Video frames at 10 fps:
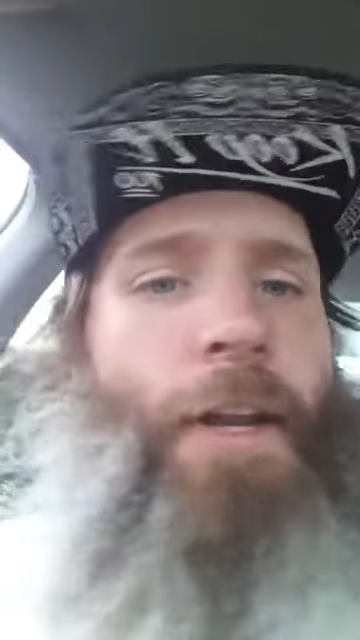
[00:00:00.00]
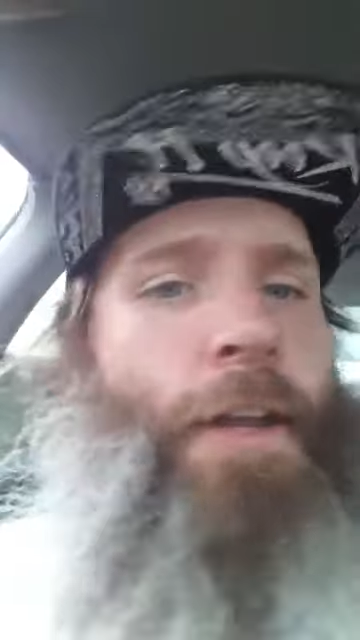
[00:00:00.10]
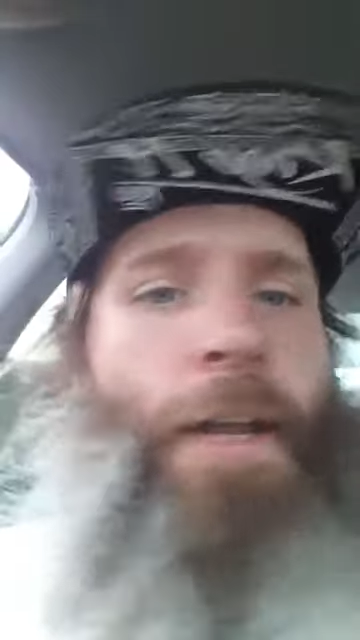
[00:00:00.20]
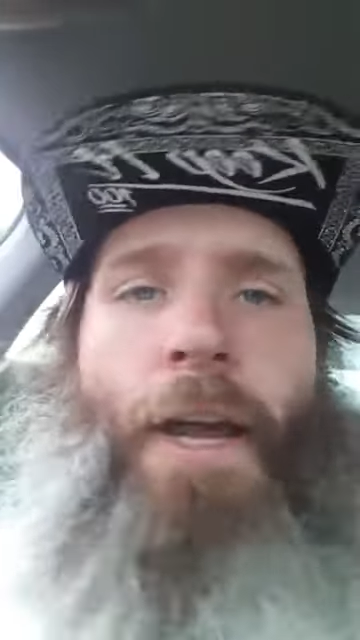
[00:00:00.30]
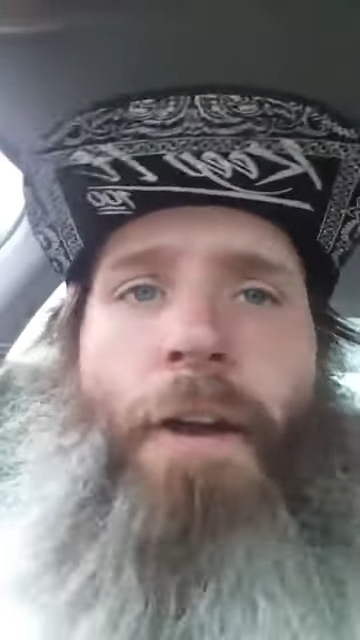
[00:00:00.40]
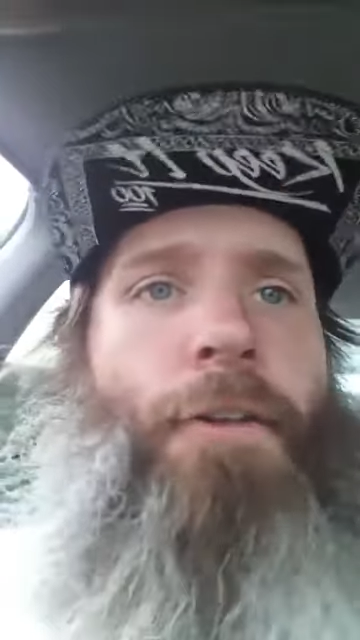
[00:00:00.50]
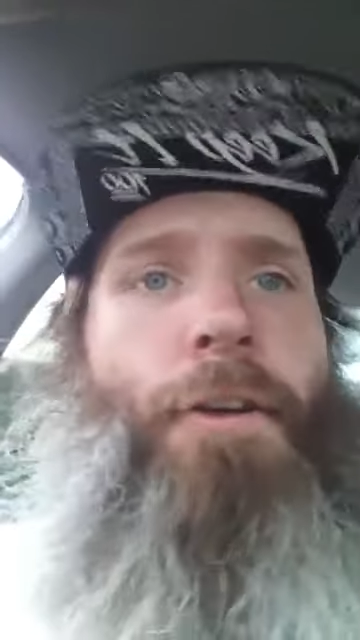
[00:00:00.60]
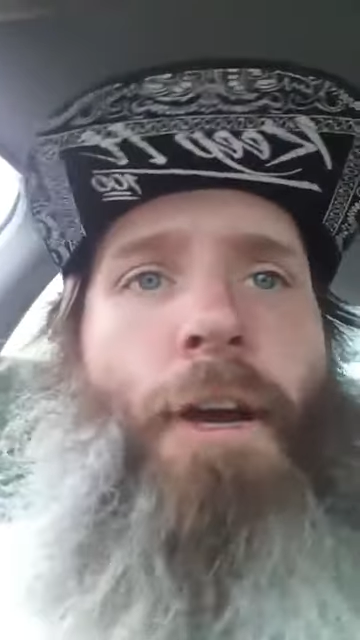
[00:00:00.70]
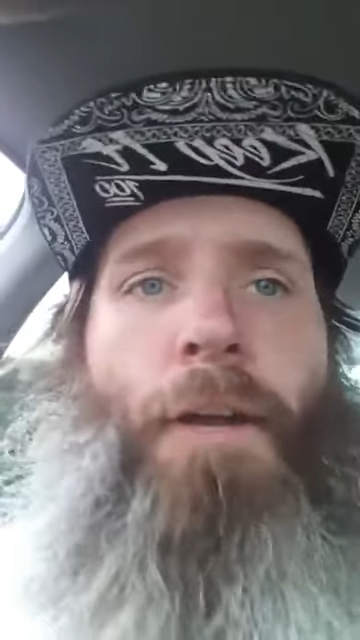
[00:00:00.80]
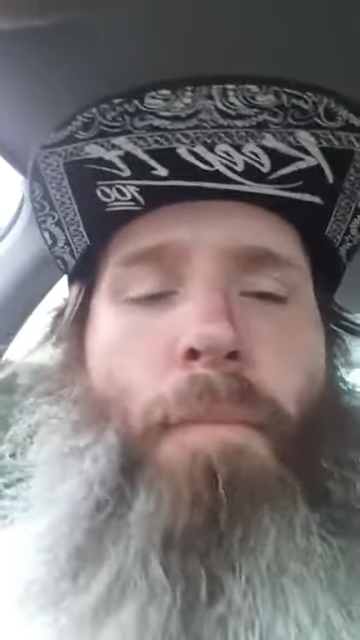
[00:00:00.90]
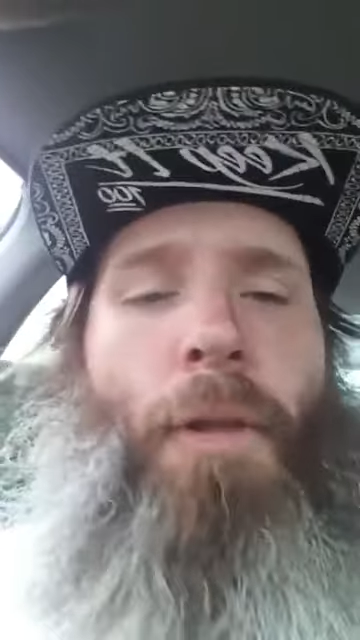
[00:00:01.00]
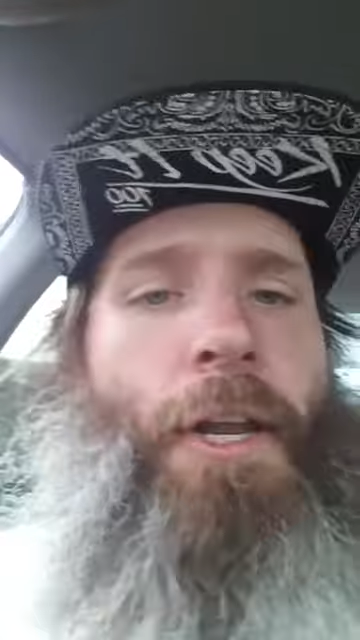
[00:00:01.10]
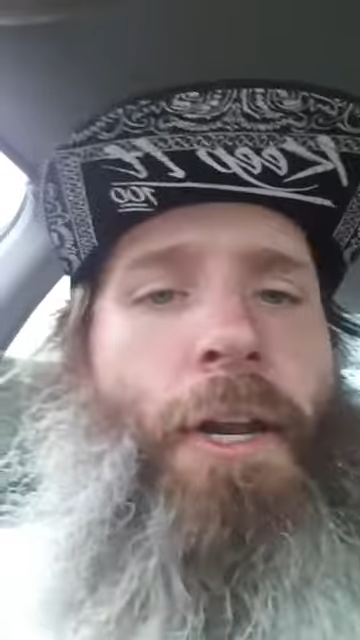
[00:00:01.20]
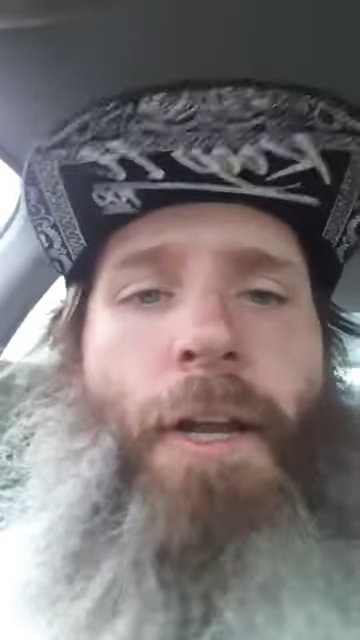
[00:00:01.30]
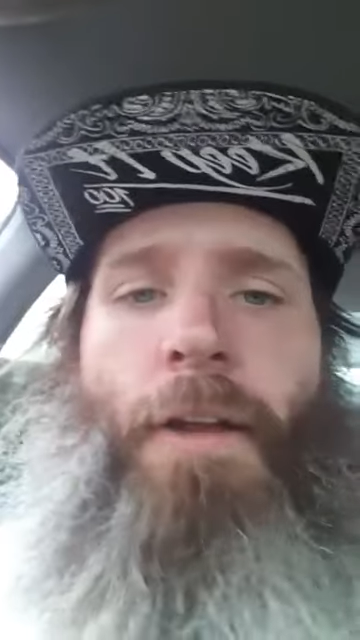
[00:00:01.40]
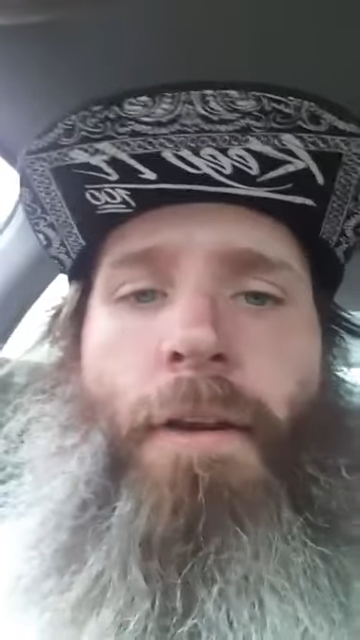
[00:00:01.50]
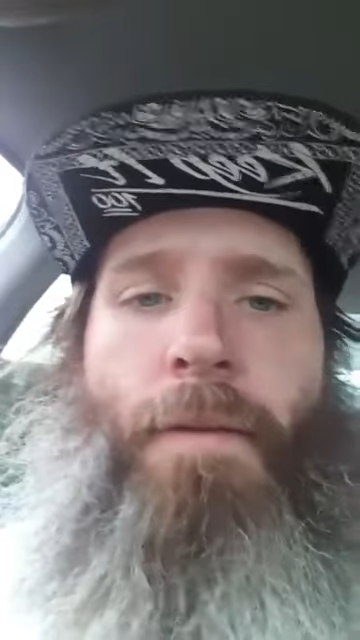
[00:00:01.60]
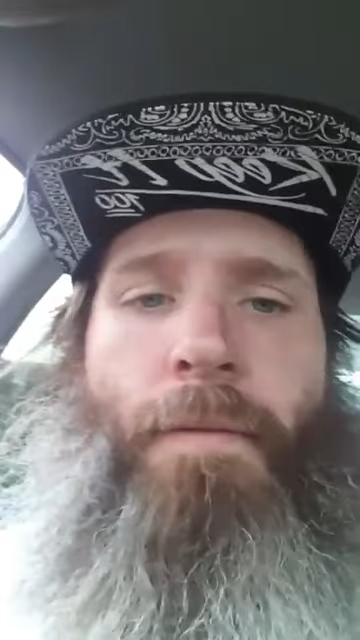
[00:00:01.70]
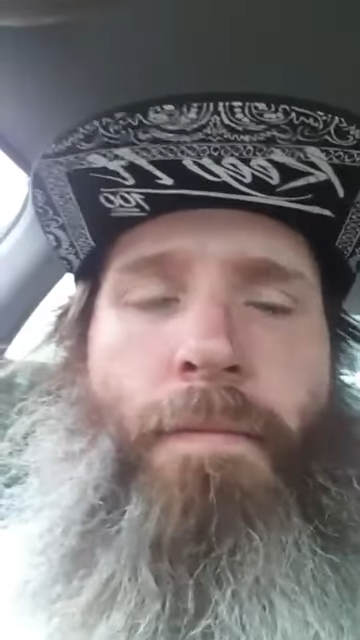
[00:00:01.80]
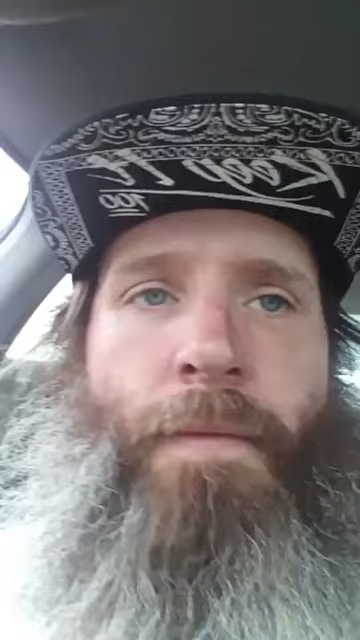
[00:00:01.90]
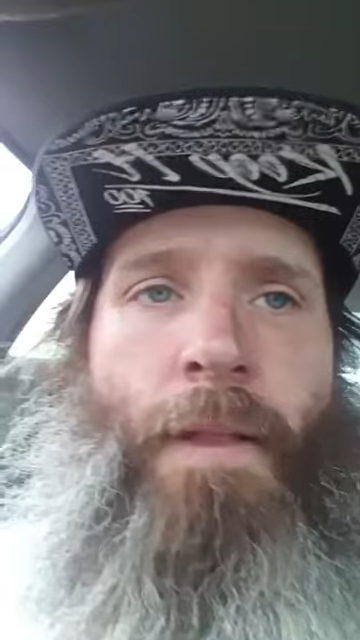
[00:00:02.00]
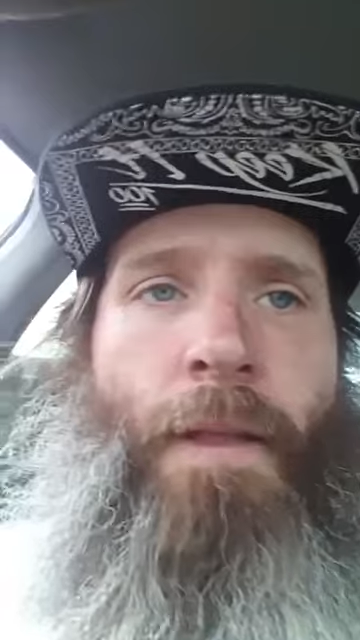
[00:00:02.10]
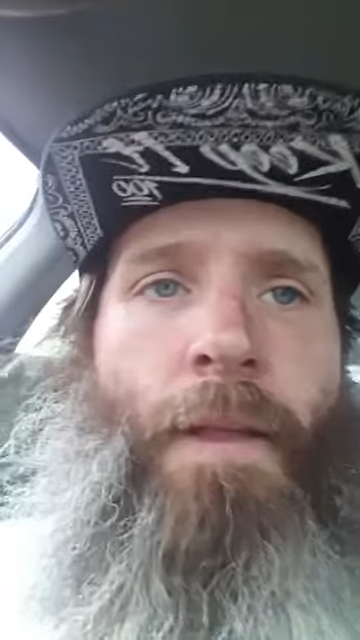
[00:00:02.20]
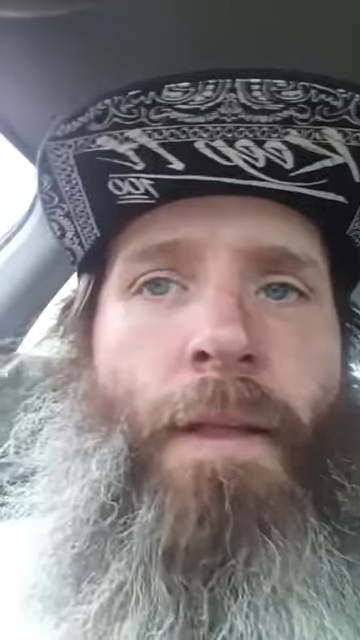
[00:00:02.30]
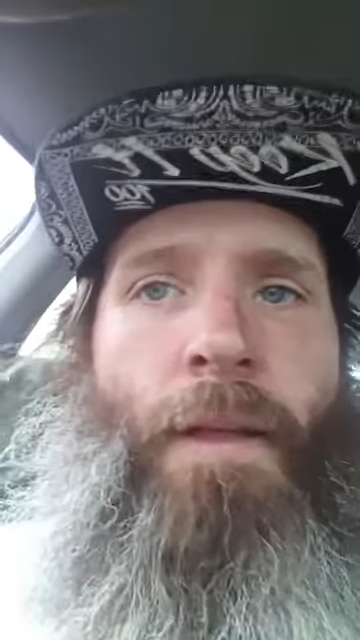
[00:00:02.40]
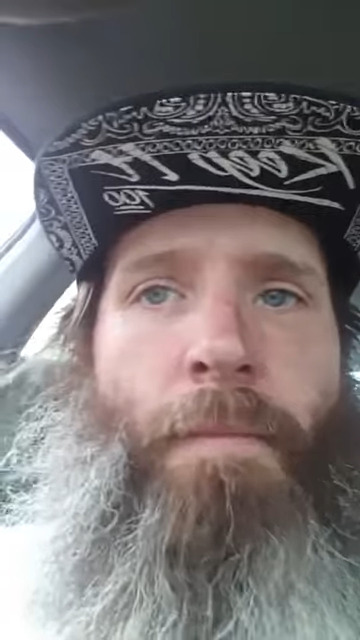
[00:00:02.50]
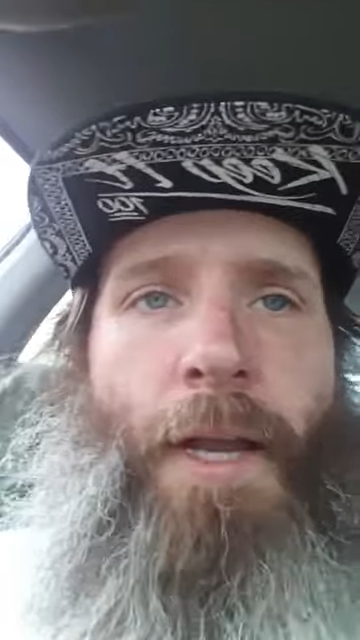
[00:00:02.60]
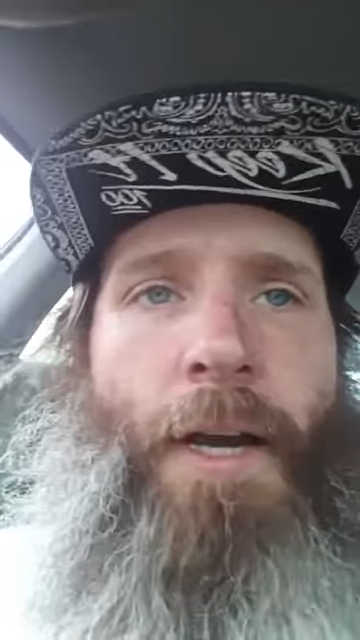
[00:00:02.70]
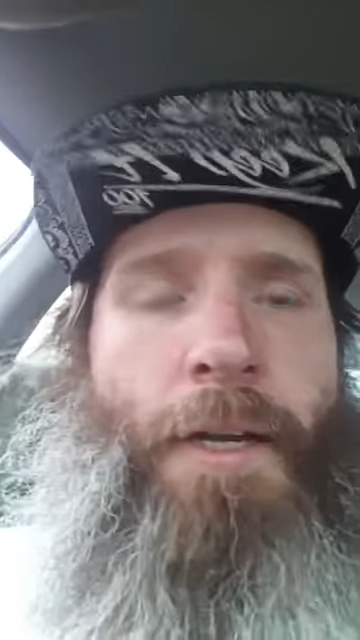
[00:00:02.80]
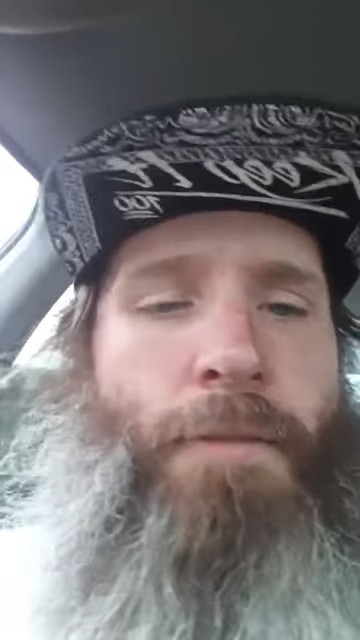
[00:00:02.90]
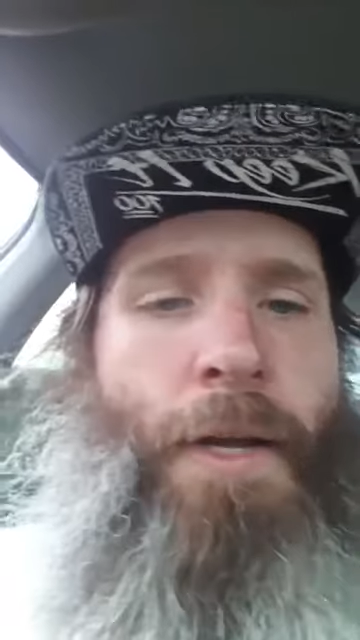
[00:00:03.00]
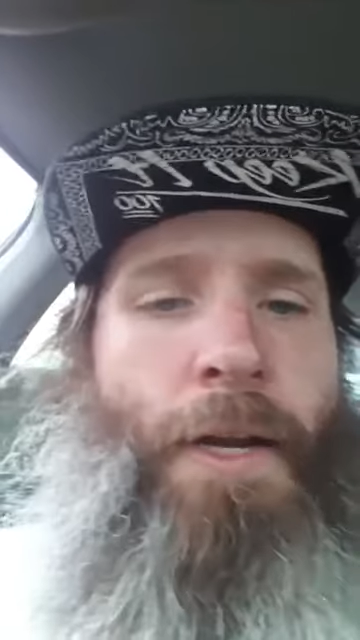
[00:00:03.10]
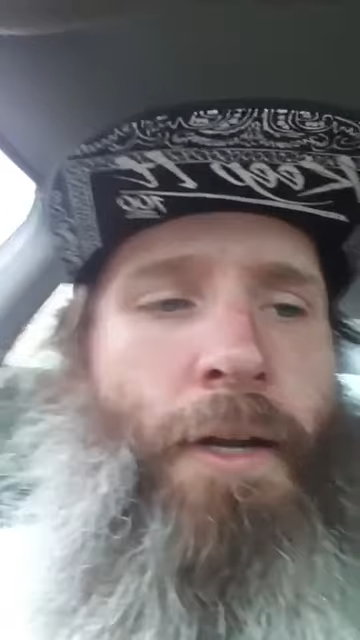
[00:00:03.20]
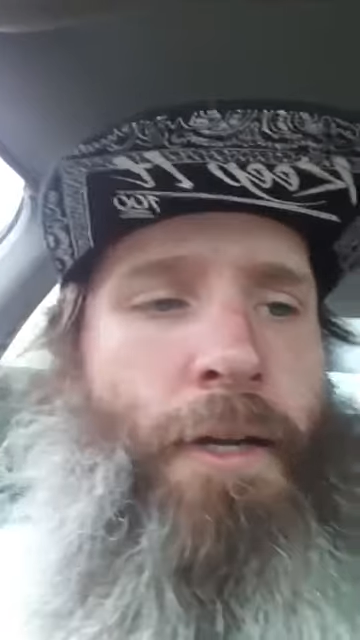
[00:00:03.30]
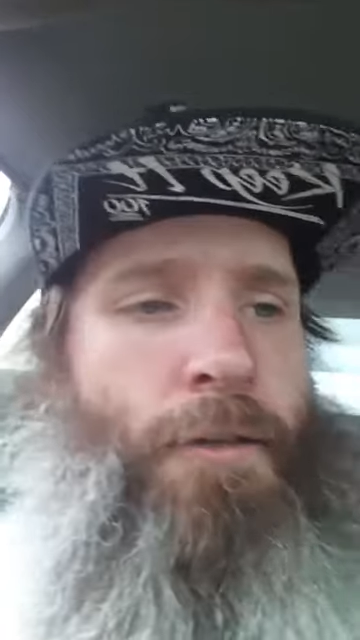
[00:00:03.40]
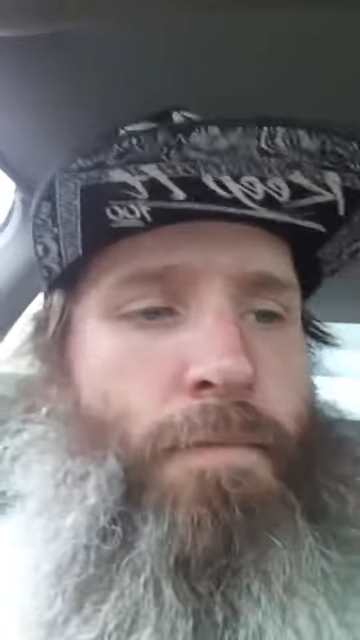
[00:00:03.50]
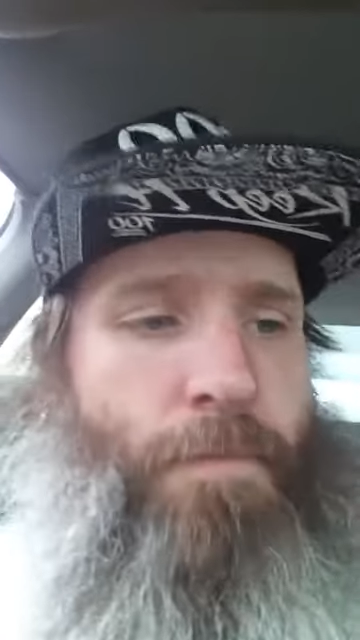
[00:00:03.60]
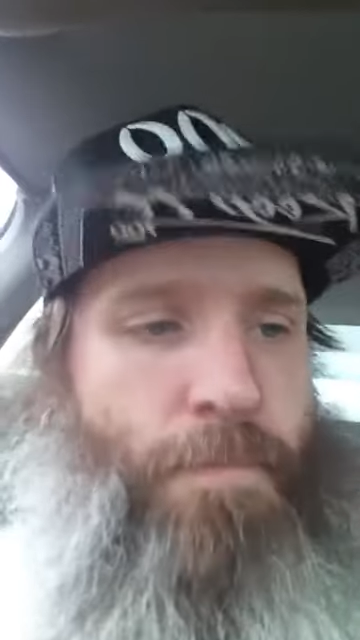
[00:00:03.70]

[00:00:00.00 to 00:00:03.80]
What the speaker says: But when this heater is hot, that's a good indicator you're done bleeding it,